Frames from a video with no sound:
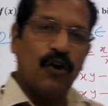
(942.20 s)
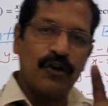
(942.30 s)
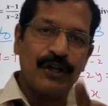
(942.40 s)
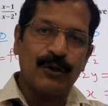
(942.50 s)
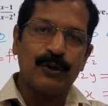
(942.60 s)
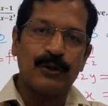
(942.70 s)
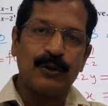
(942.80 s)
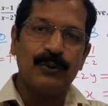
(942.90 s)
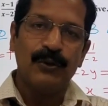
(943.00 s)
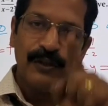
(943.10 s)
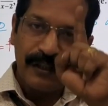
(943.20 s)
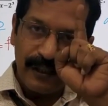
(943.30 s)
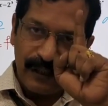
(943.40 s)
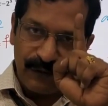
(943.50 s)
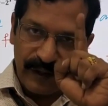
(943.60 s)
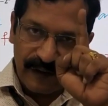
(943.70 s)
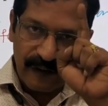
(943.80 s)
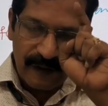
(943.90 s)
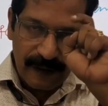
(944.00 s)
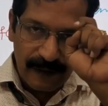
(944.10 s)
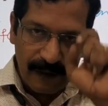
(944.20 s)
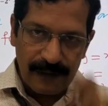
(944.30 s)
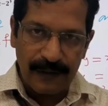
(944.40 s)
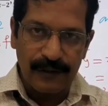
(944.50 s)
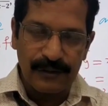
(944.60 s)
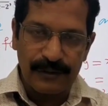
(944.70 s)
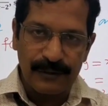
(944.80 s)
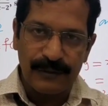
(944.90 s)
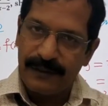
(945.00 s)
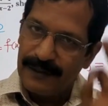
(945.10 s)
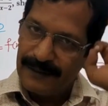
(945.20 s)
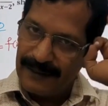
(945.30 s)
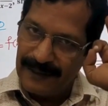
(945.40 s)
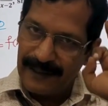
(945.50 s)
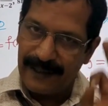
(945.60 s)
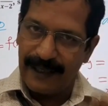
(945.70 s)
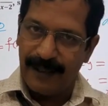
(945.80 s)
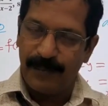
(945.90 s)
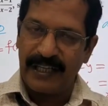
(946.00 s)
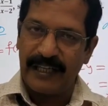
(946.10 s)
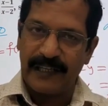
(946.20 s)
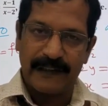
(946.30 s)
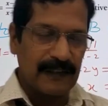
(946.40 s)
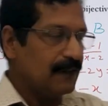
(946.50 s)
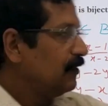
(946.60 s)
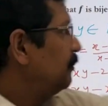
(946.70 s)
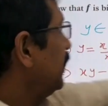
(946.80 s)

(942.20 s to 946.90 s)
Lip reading: not equal to 2. If x is not equal to 2, then the real number x will